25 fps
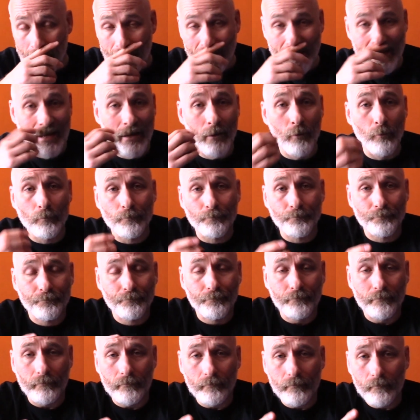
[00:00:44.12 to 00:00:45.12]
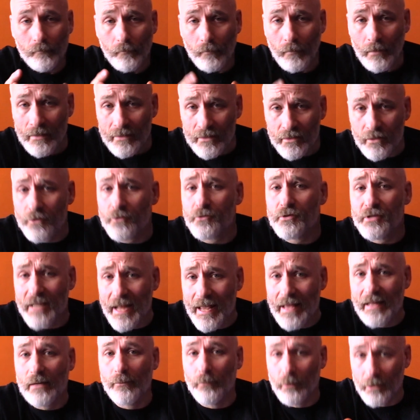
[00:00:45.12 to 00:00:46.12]
Now, as
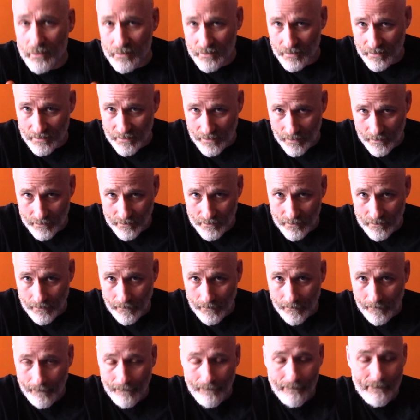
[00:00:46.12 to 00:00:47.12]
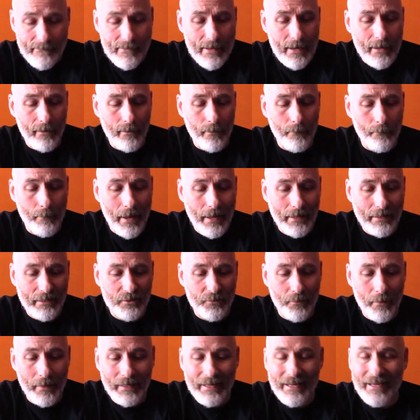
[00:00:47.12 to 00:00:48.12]
understandable as this is, Um, and
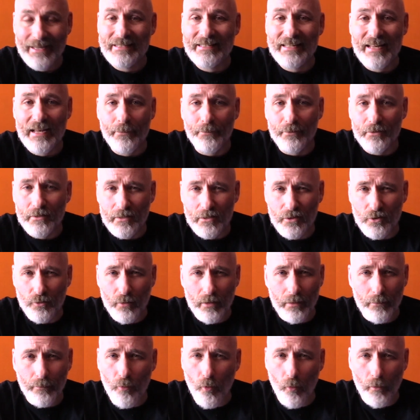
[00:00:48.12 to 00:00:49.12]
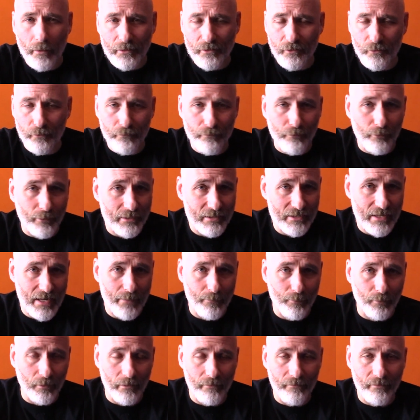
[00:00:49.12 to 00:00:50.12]
as many examples as you can point to, for
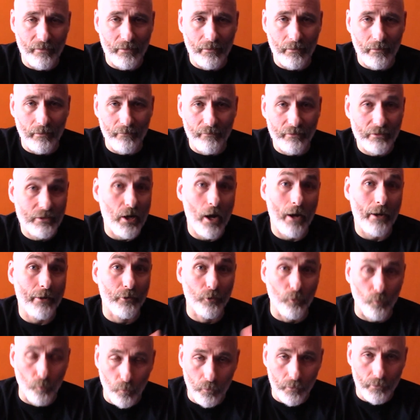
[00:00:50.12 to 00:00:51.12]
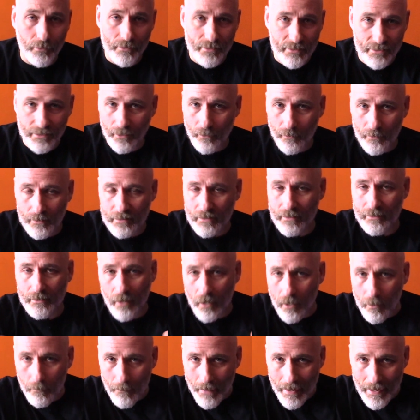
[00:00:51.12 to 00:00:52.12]
example, of a, of a Tiger Woods, you know, as a
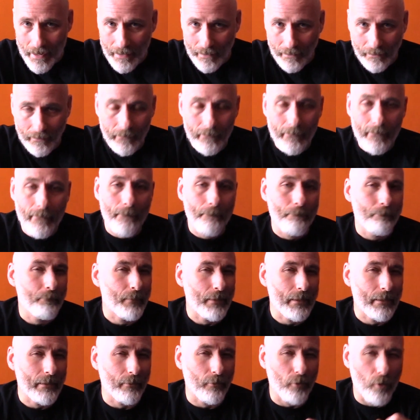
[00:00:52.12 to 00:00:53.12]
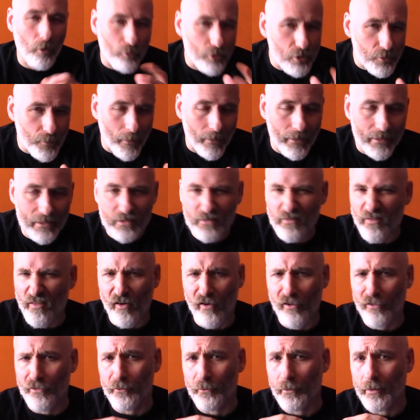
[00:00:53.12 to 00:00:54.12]
young man being coached by his
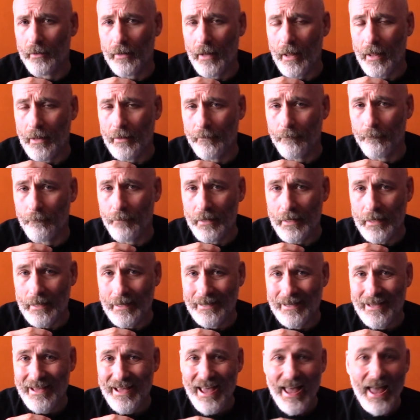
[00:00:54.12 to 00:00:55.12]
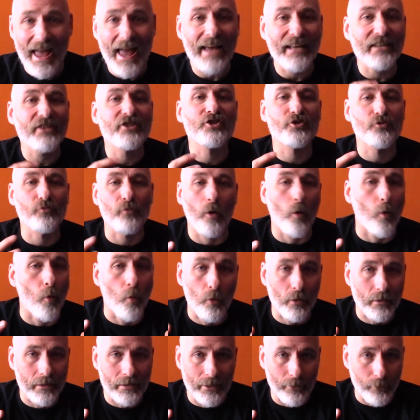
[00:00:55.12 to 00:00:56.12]
father and, and being
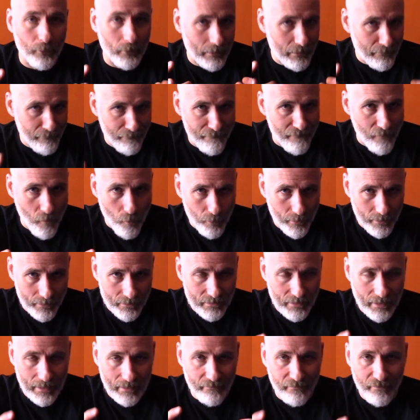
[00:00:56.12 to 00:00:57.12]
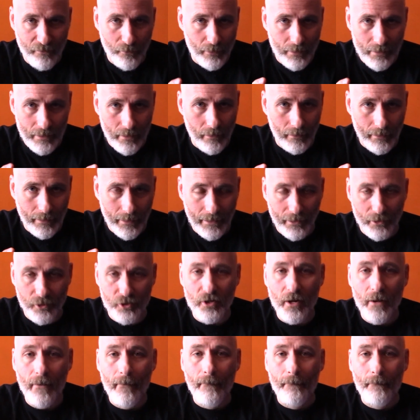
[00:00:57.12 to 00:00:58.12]
extraordinarily focused at a very young age.